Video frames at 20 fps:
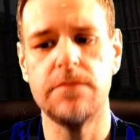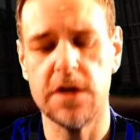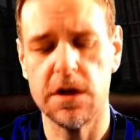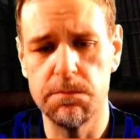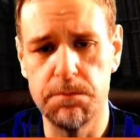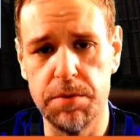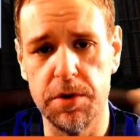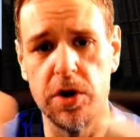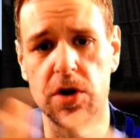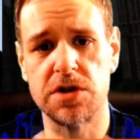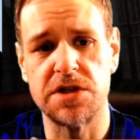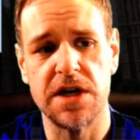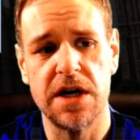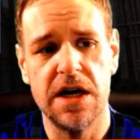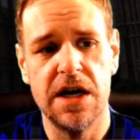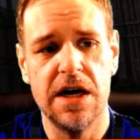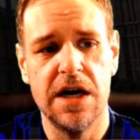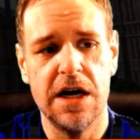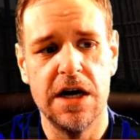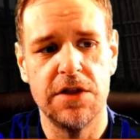But
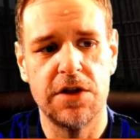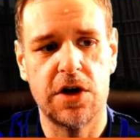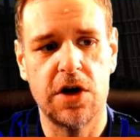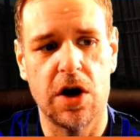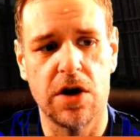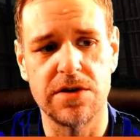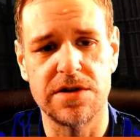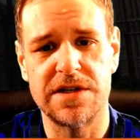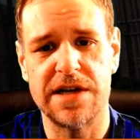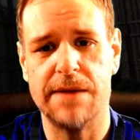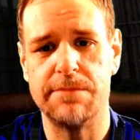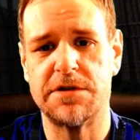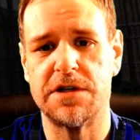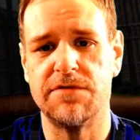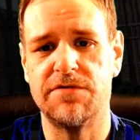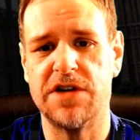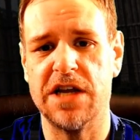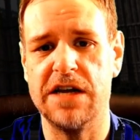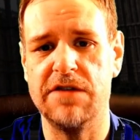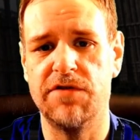the concept
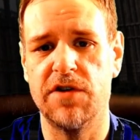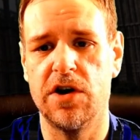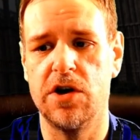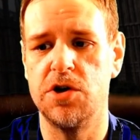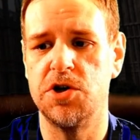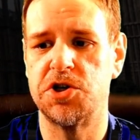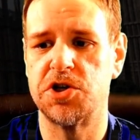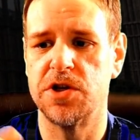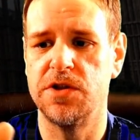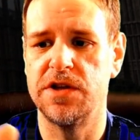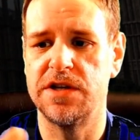of devolution,